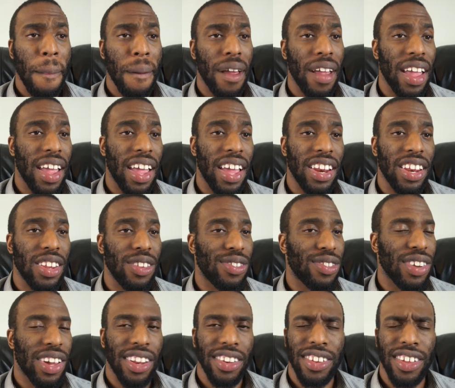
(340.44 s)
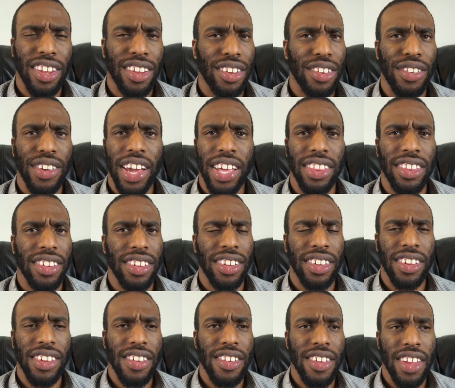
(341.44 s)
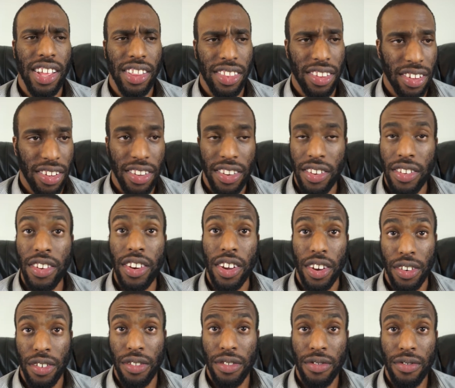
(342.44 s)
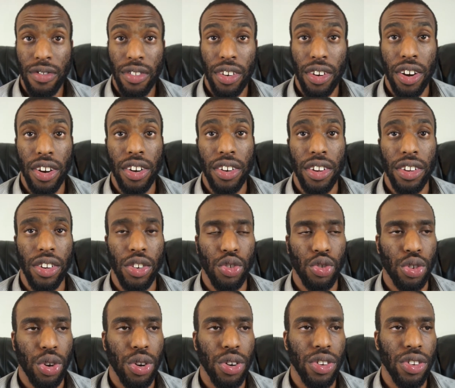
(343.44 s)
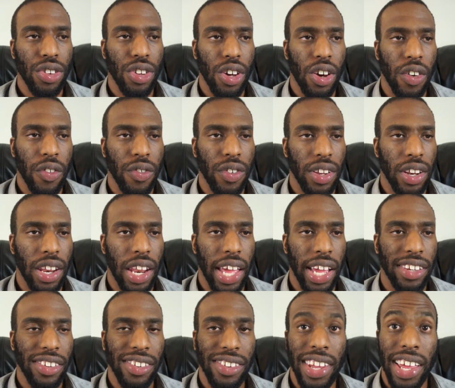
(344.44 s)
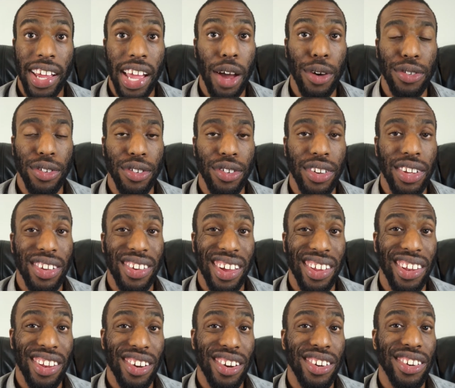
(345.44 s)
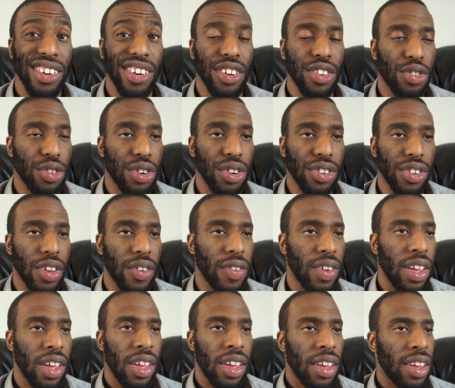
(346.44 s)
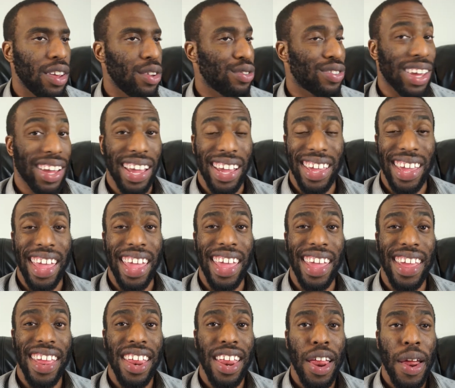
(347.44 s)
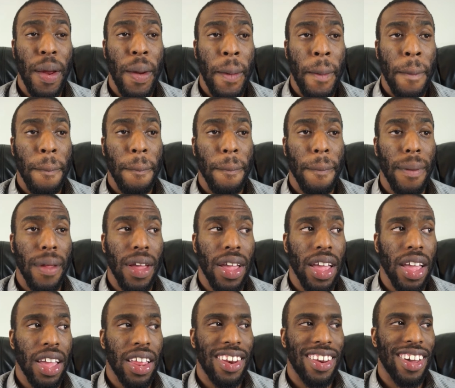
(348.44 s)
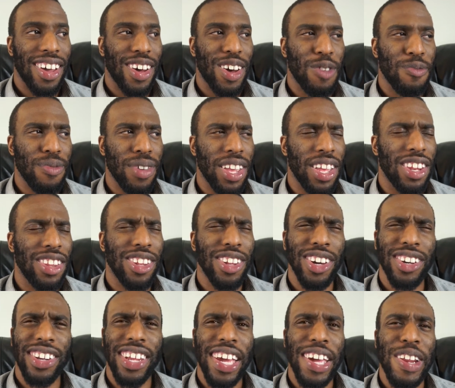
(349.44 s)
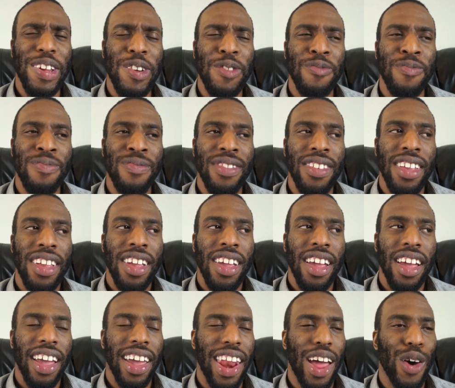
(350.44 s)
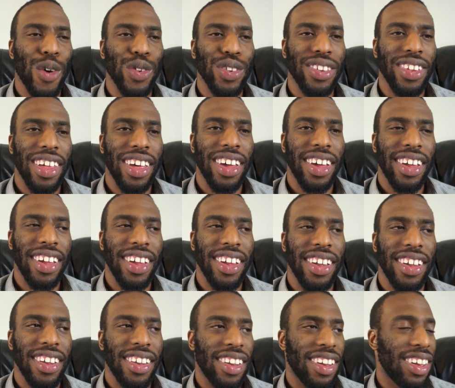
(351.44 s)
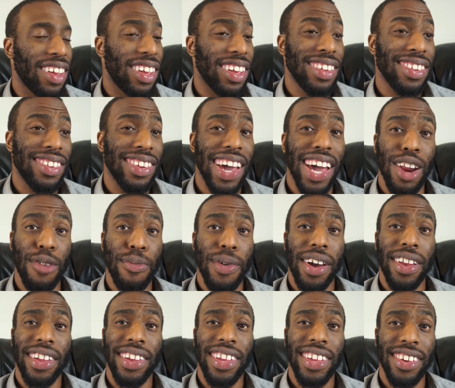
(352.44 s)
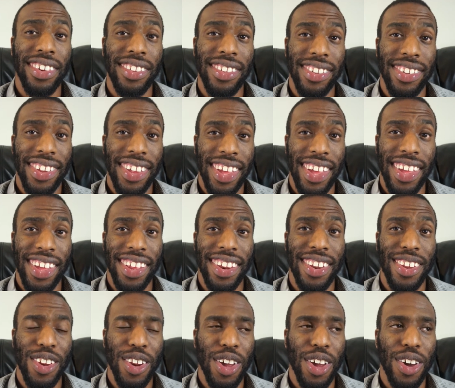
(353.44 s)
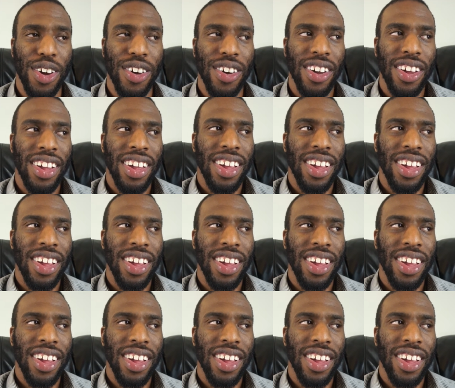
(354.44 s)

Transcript: And he's trying to tell him, you have to learn to control yourself. And, like, just like I was a little kid, you had to learn to control yourself. He's like, I can't. And he looked at him, and I was like, he's not about to kill this kid, you know?